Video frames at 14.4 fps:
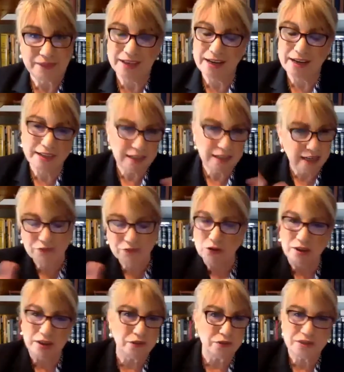And I cover
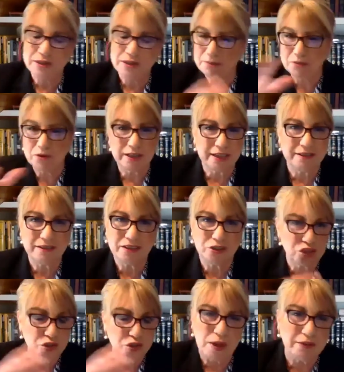all those in the book, and
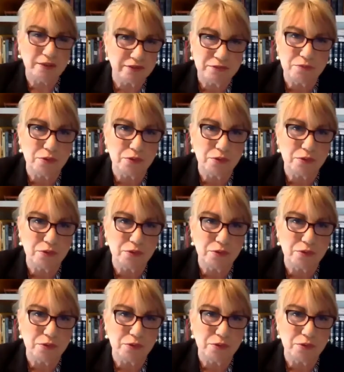there's 12 of them.